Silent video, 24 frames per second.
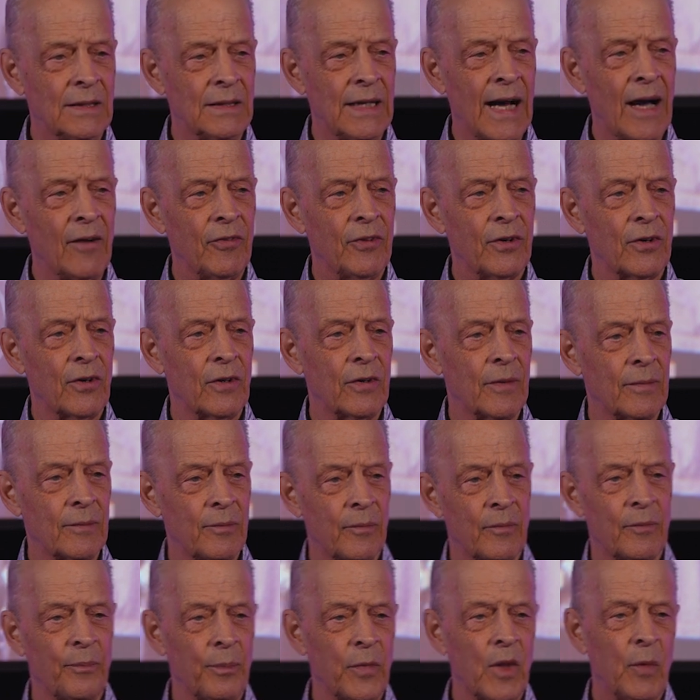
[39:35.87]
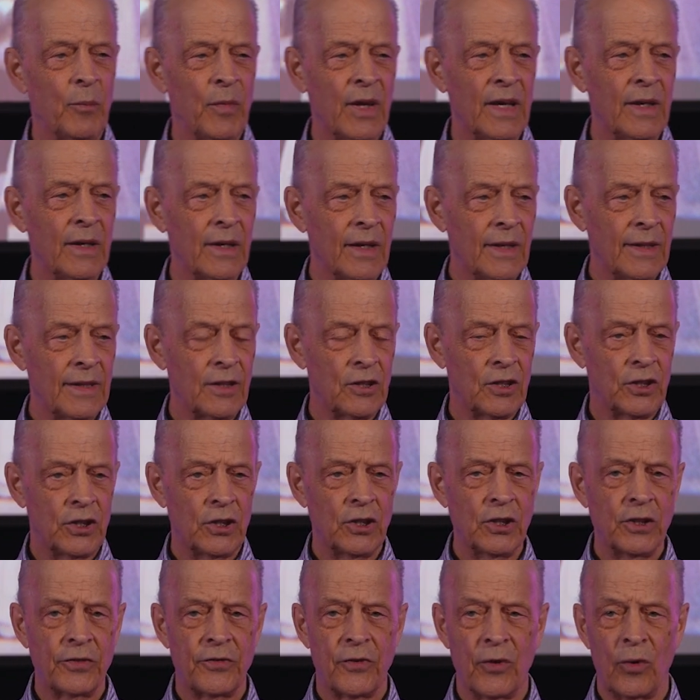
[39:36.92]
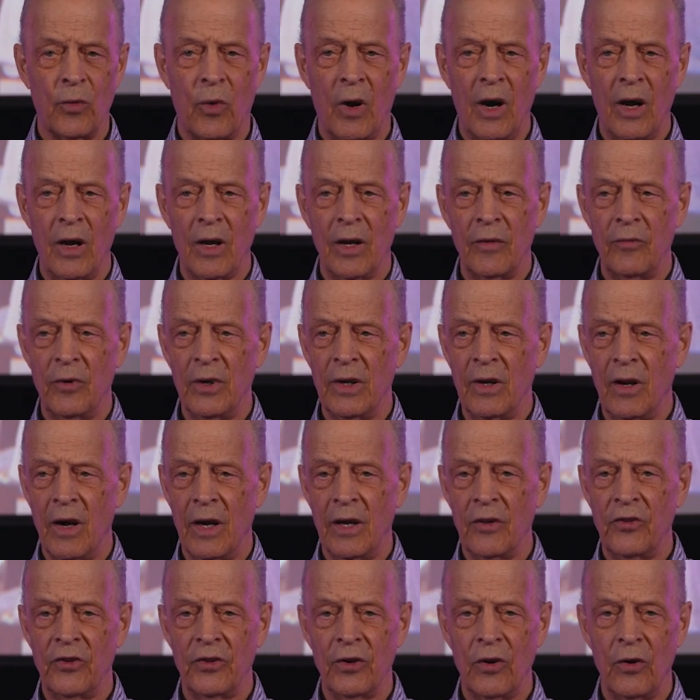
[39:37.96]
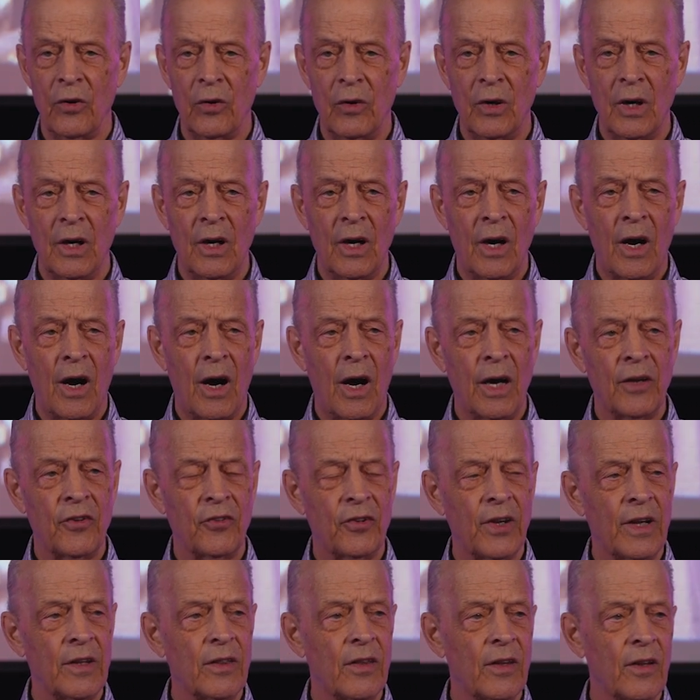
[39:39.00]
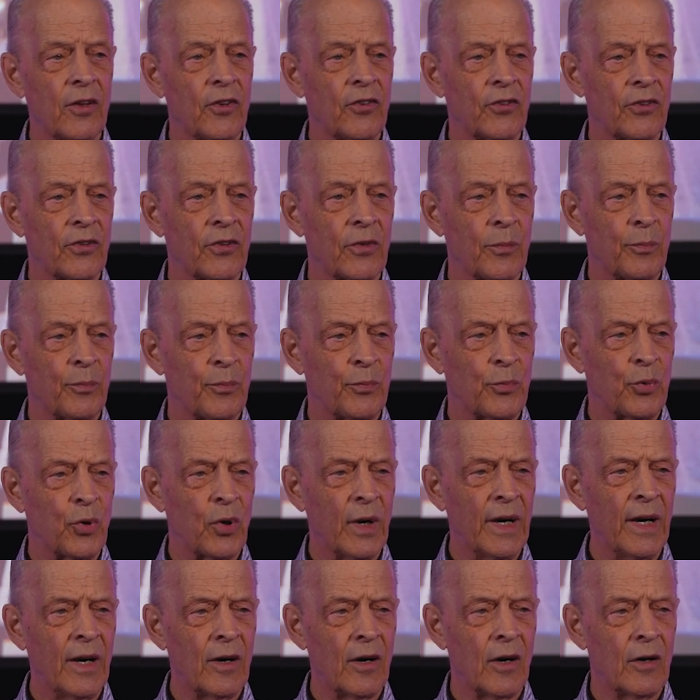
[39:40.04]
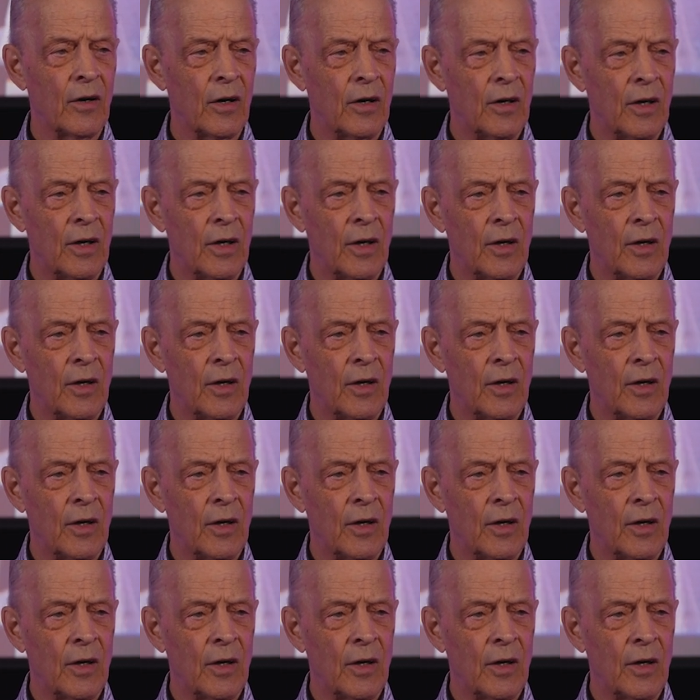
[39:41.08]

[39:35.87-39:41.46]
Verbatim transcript: after being in your church for a while, I realized, you know, I said this prayer,